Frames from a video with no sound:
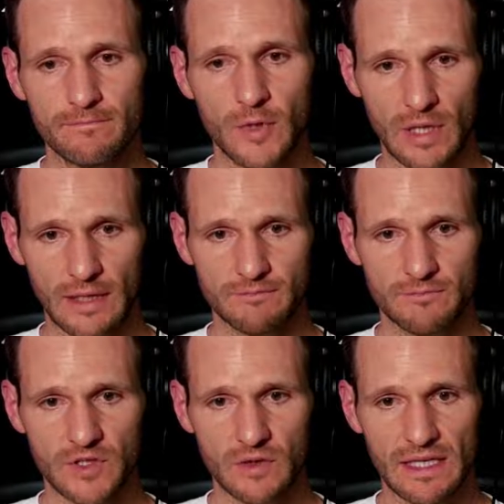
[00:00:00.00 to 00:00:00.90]
Okay,
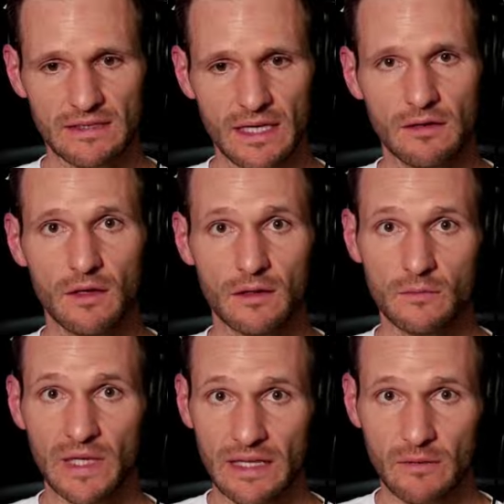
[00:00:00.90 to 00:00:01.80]
so that's how
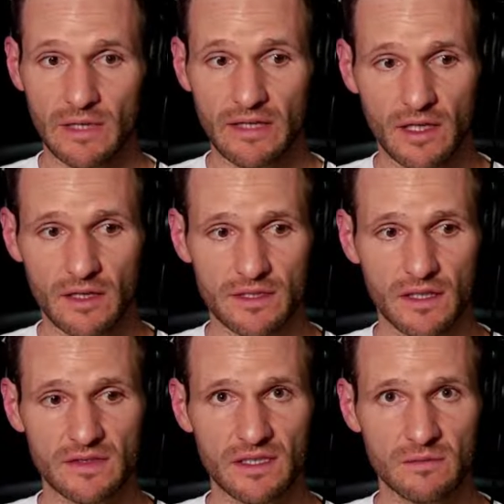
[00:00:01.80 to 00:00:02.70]
long we're giving
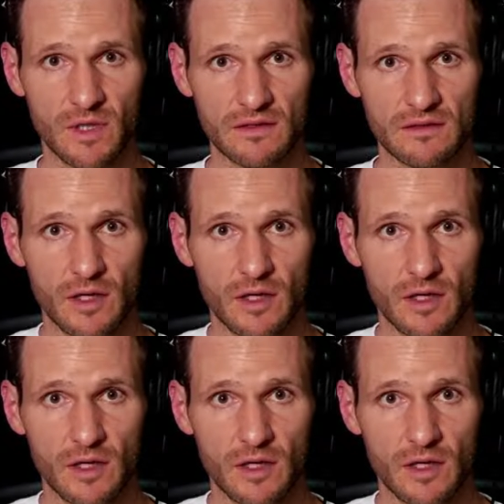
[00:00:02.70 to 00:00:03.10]
ourselves, 6 months.